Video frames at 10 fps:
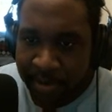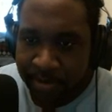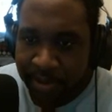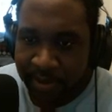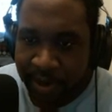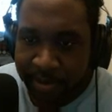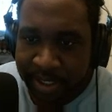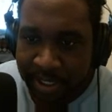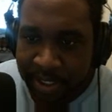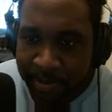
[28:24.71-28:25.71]
plus
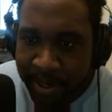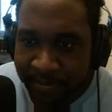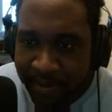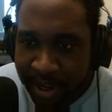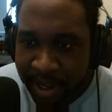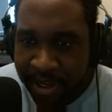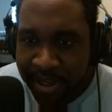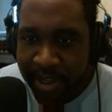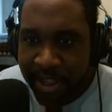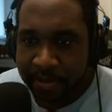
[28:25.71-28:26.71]
Firebase, like Spotify
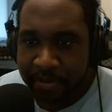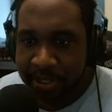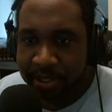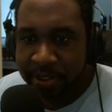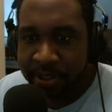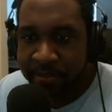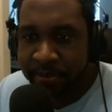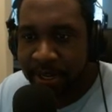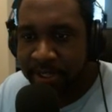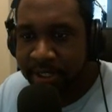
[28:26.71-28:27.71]
and Messenger,
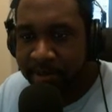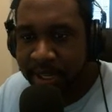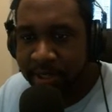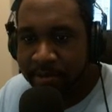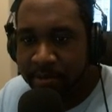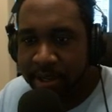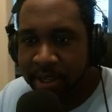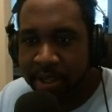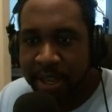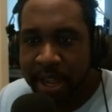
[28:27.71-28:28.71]
but I need to make some
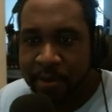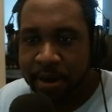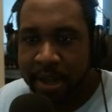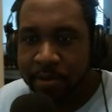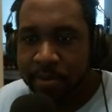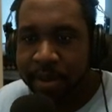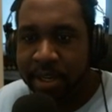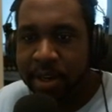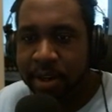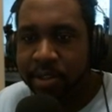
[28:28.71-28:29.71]
money, and I will make
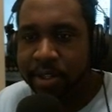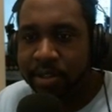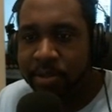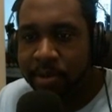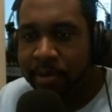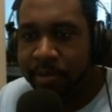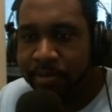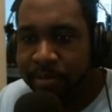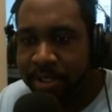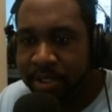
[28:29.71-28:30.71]
an online store from
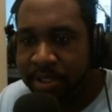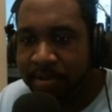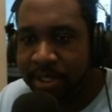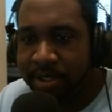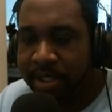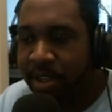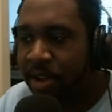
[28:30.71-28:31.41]
business in my city.